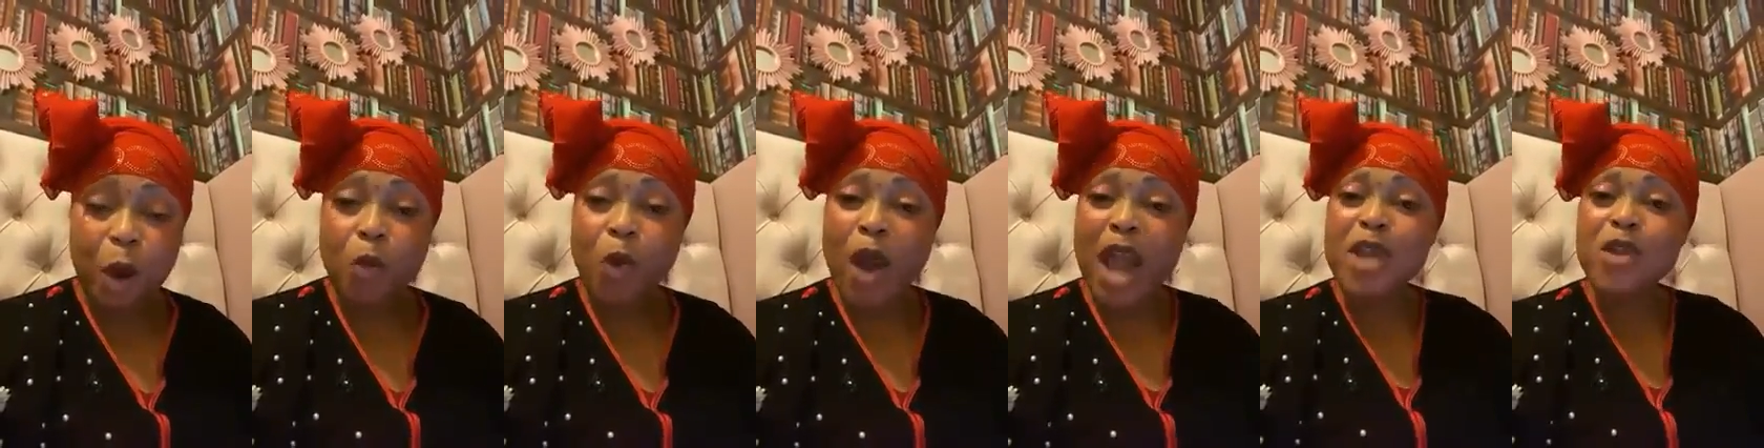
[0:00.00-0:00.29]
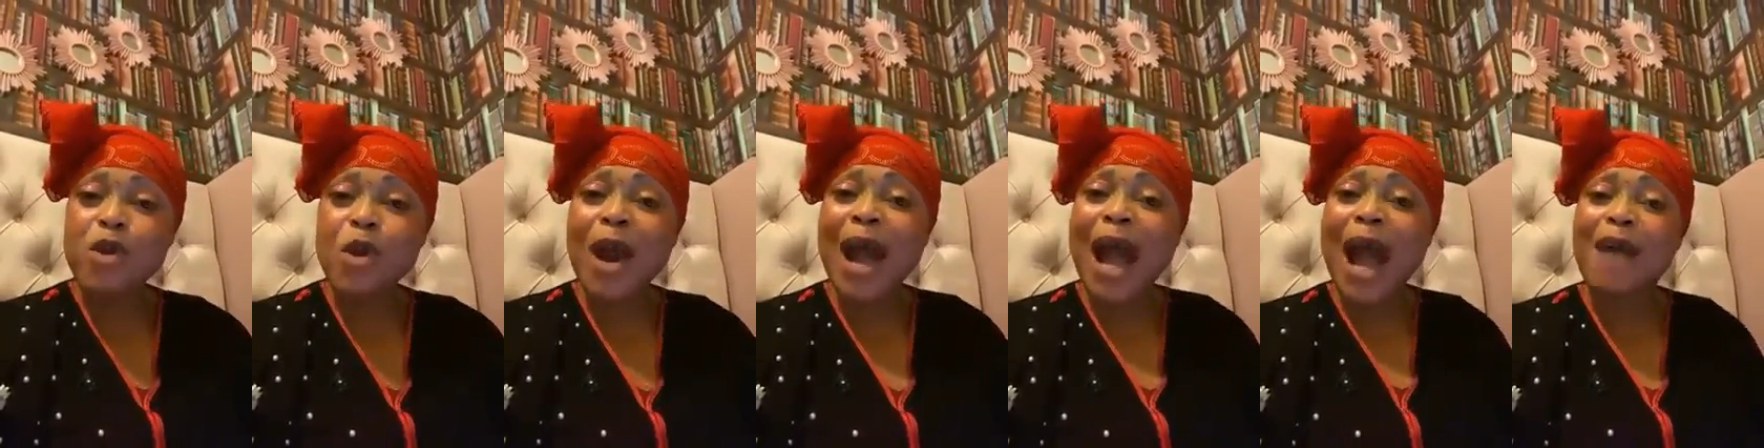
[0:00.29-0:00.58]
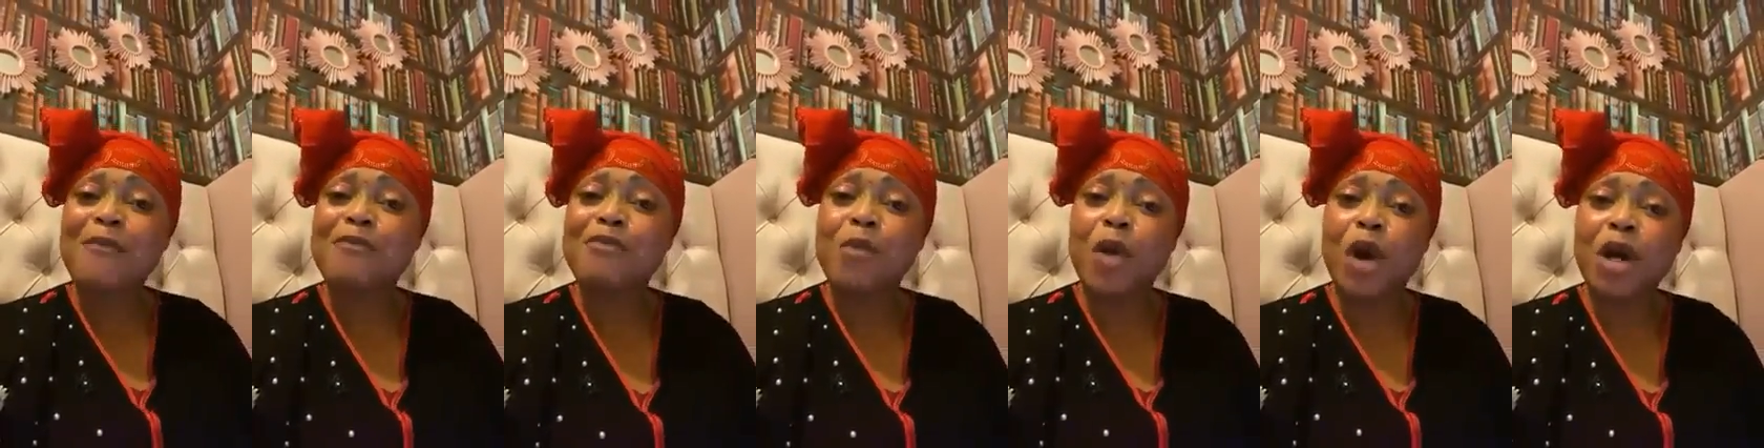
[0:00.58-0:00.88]
But when
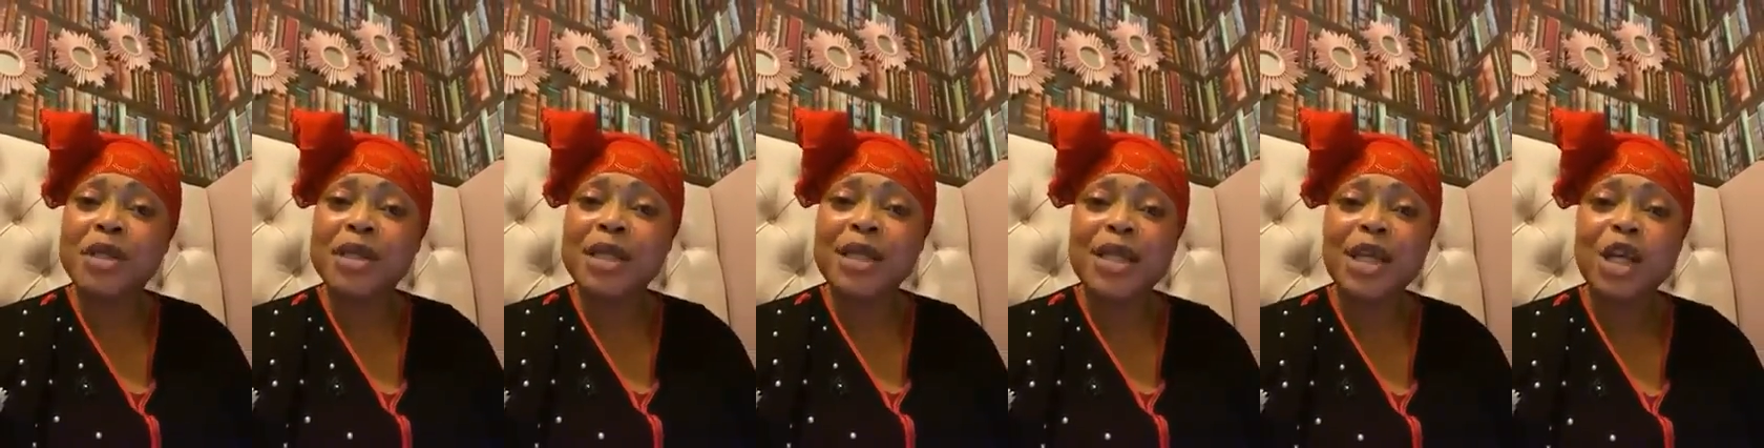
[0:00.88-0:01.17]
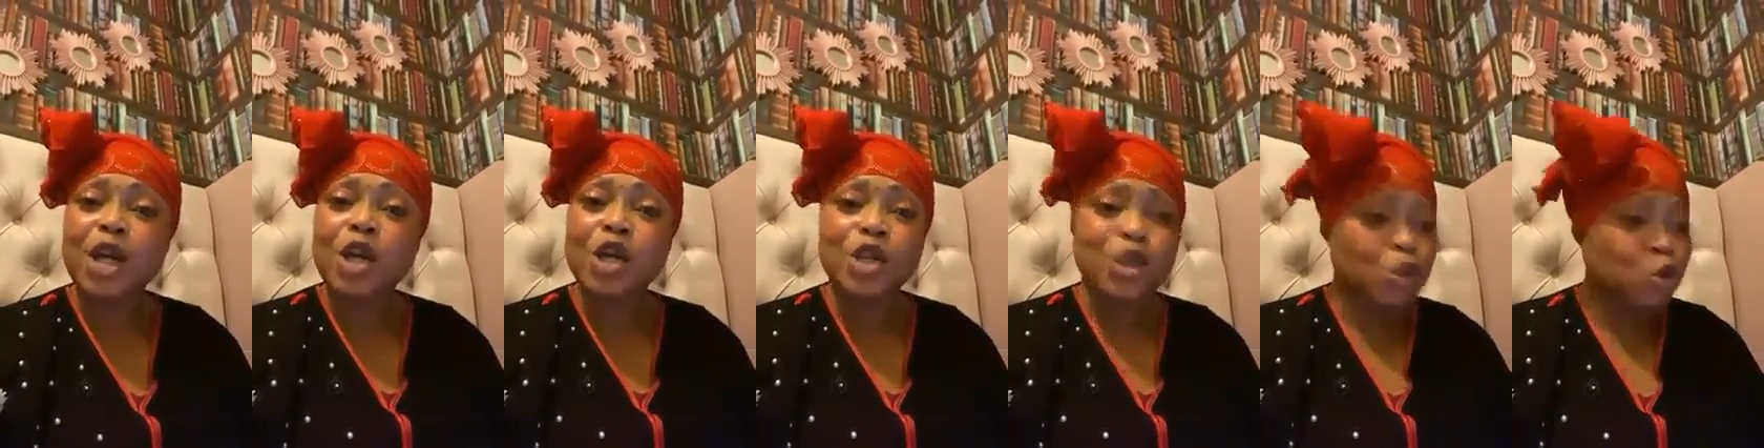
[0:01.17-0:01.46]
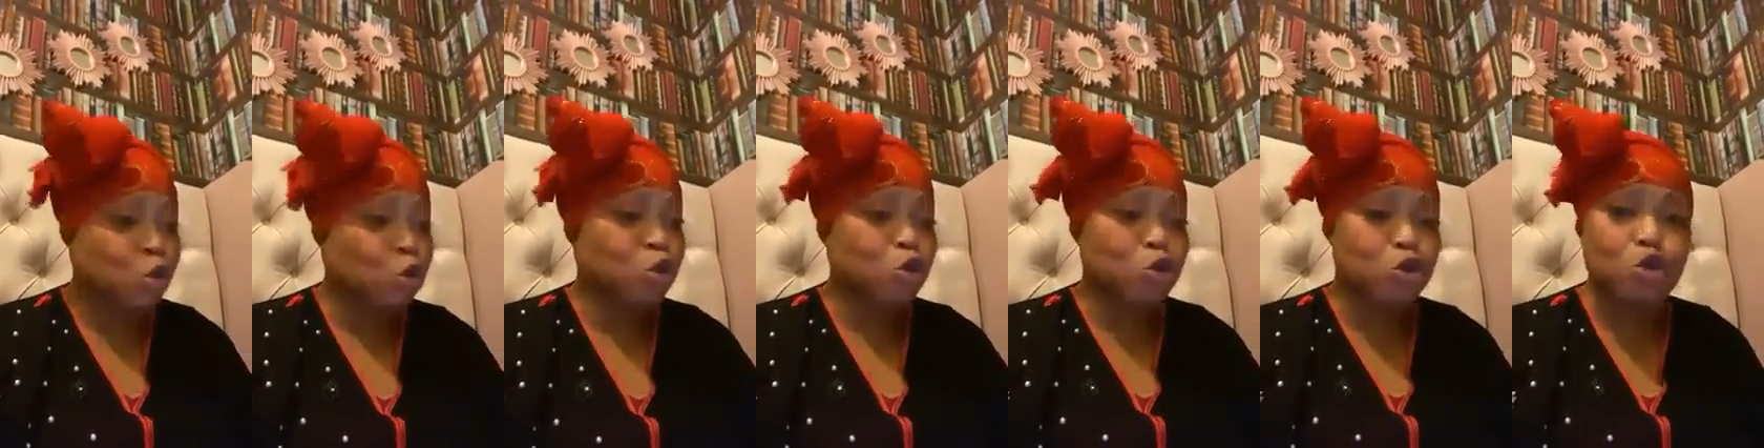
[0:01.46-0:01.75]
you have money,
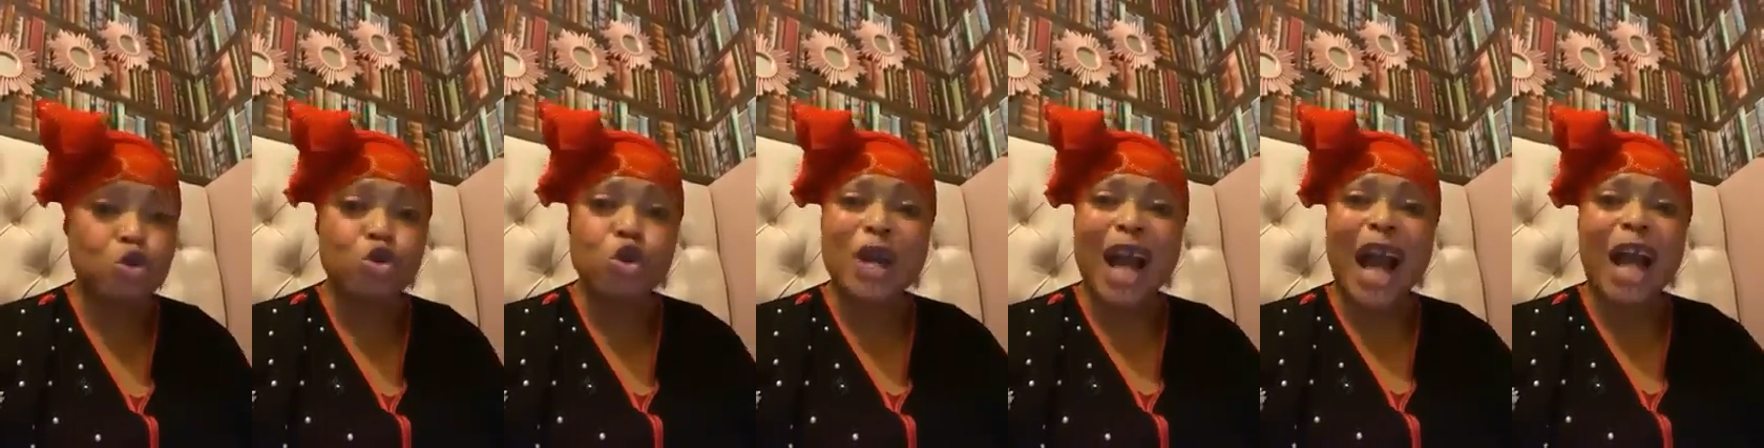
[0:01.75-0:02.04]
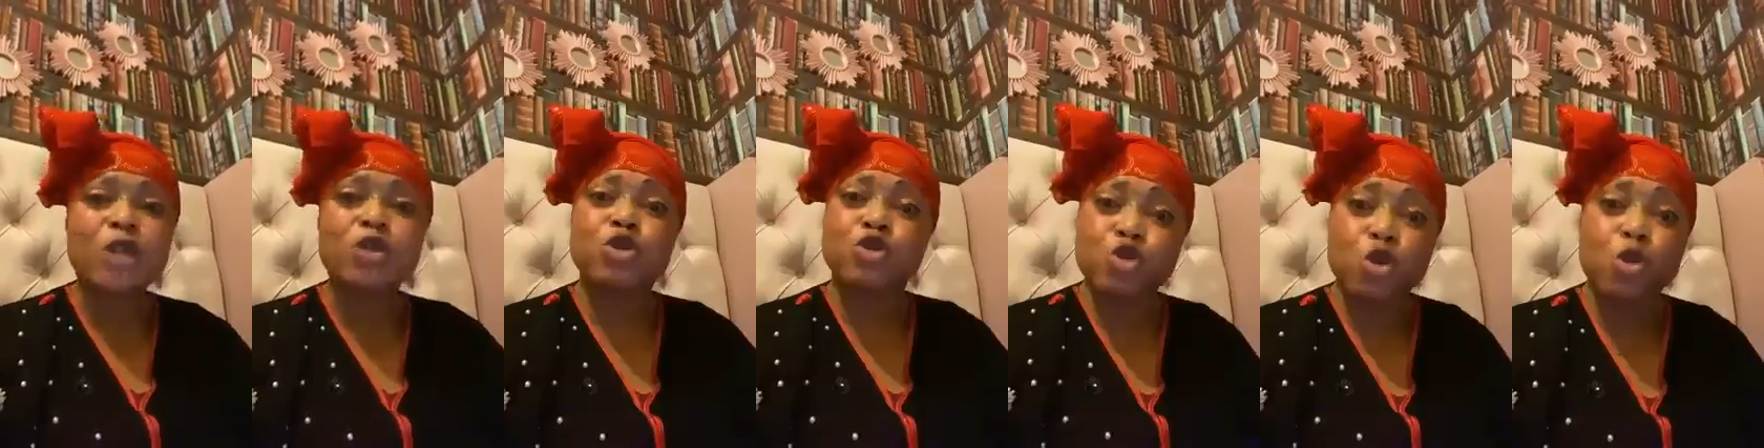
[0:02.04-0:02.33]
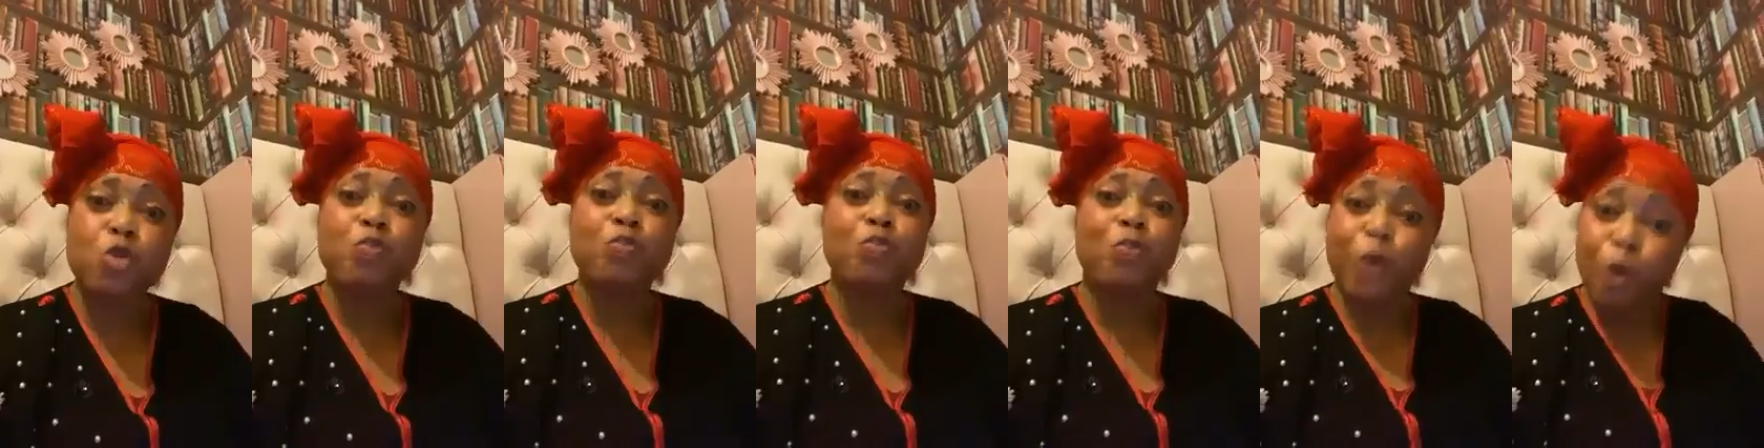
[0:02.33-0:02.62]
you
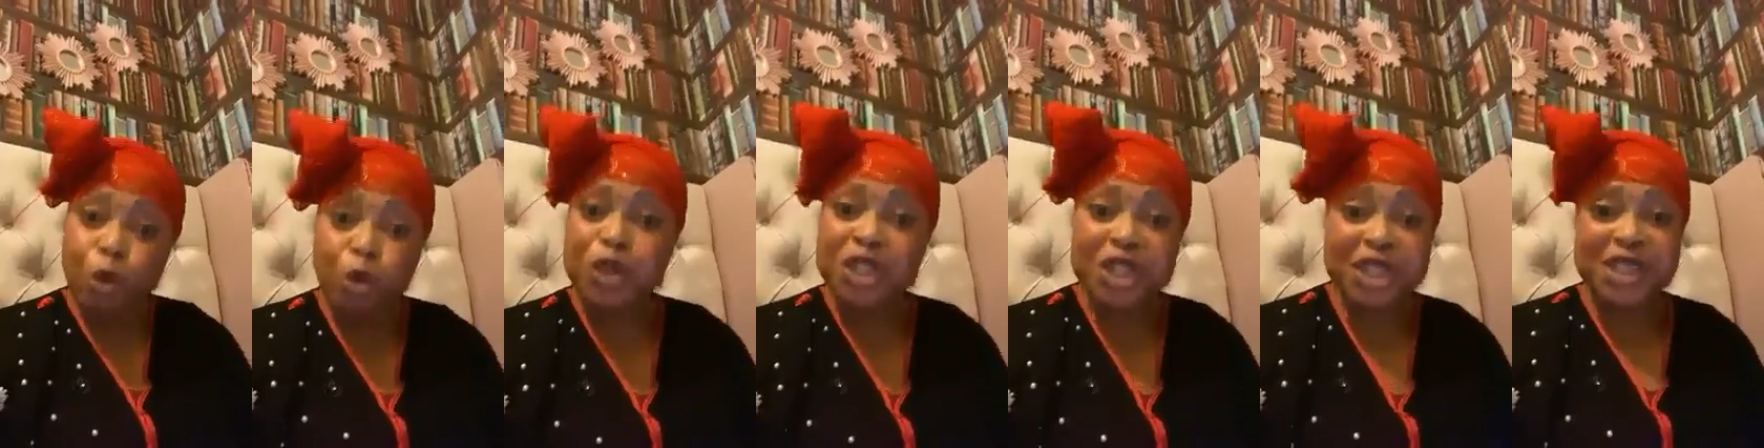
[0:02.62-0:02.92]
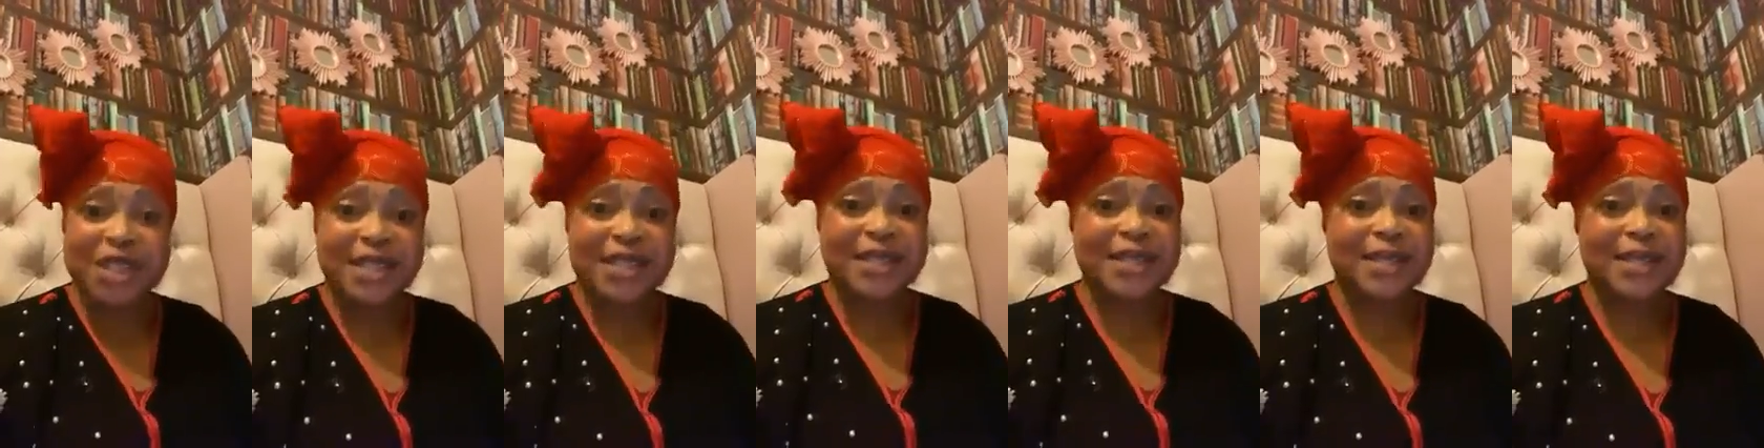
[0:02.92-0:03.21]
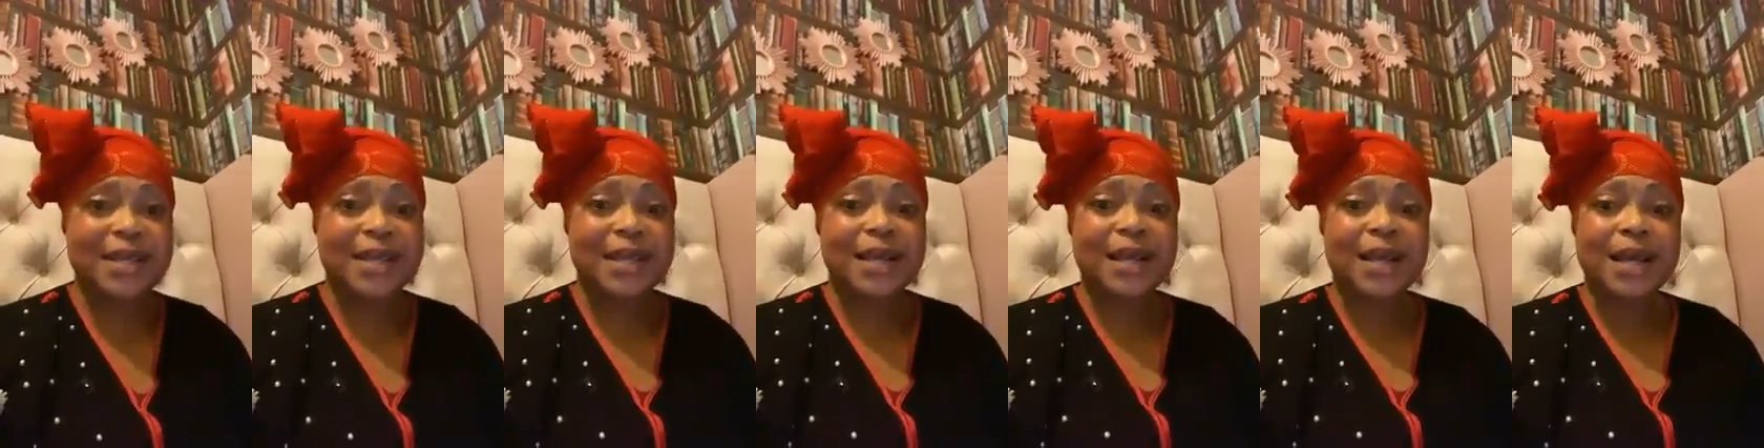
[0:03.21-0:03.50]
can do
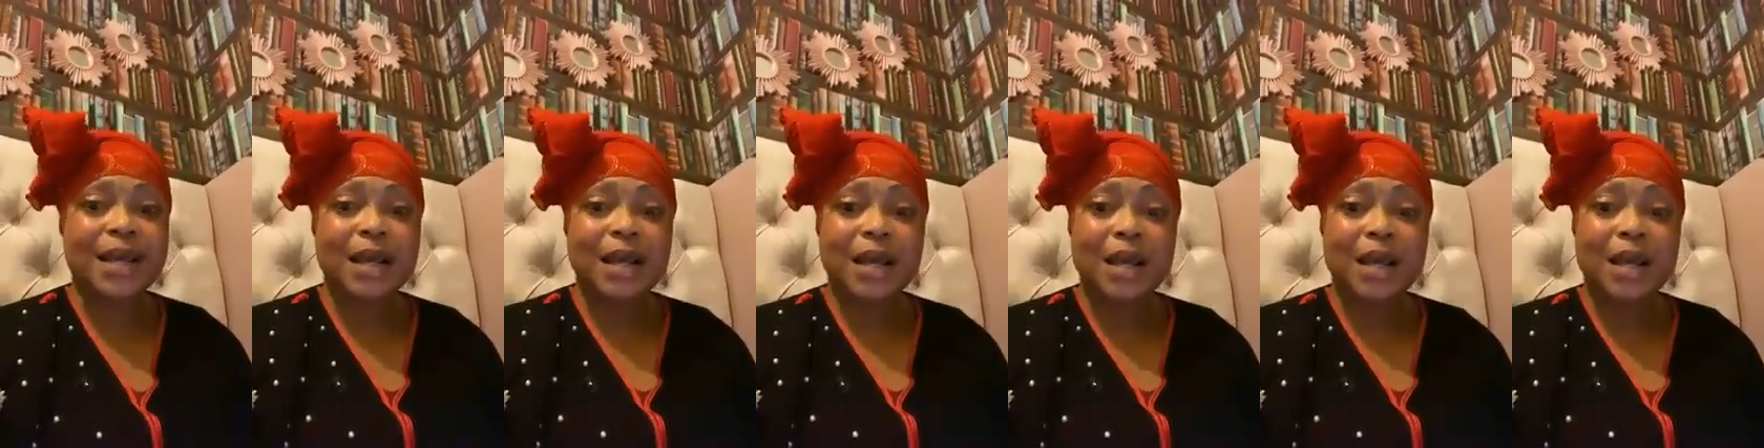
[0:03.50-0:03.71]
bullshit.